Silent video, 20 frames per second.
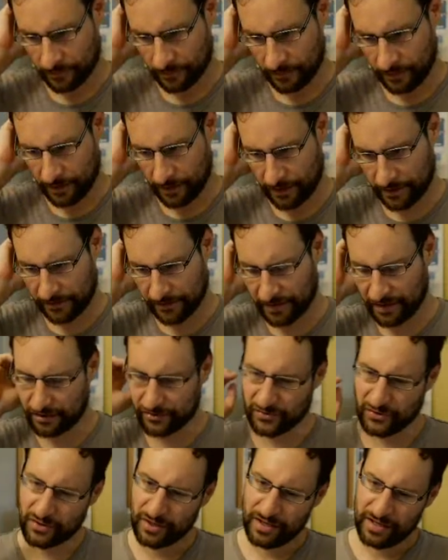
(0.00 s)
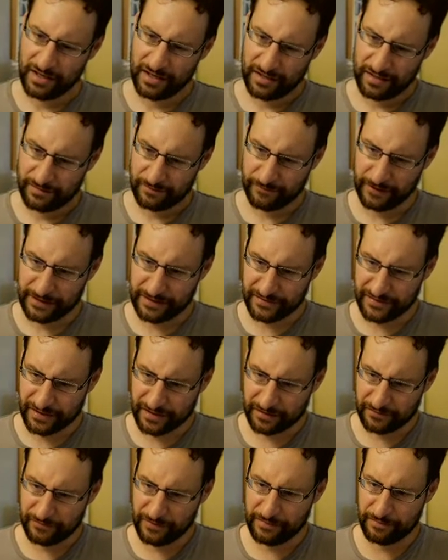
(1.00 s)
Yeah, that. Also, wait a
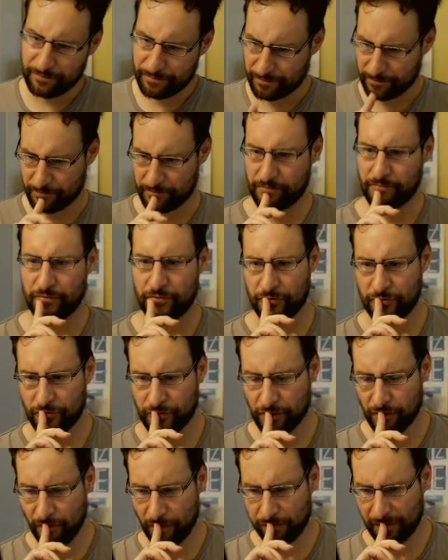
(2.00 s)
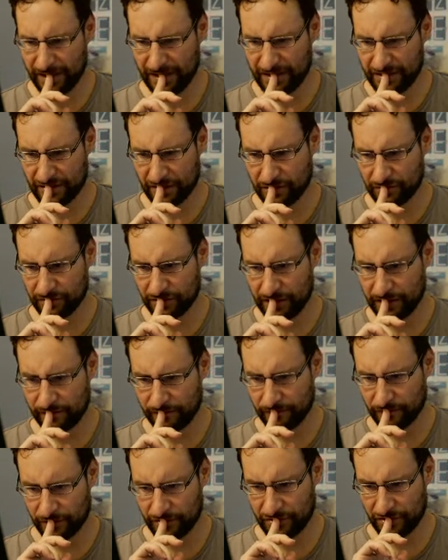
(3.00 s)
second. We probably don't
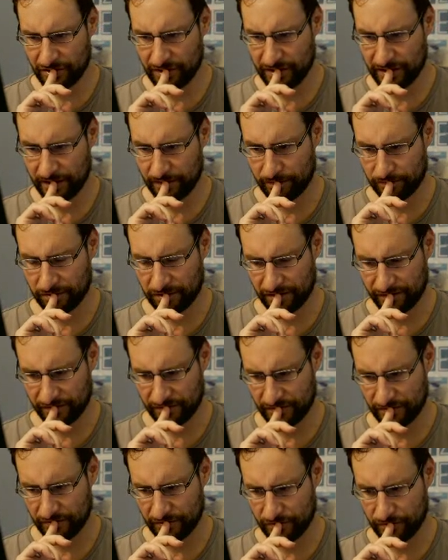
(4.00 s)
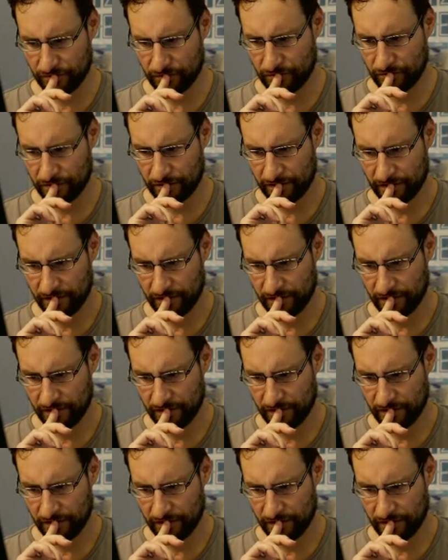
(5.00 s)
even want GTK plus 2.